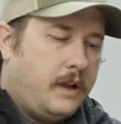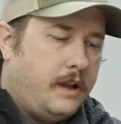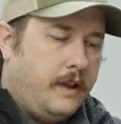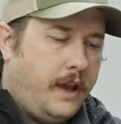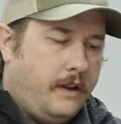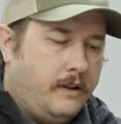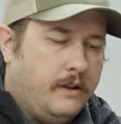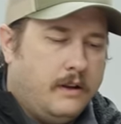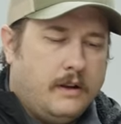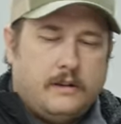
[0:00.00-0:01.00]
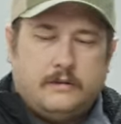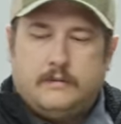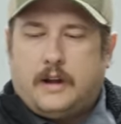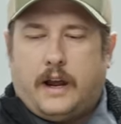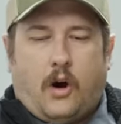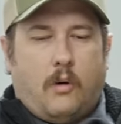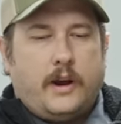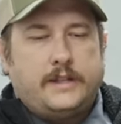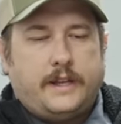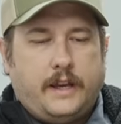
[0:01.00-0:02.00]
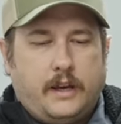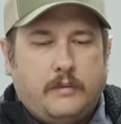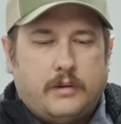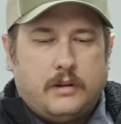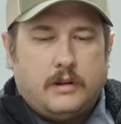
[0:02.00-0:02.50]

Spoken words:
And then I always keep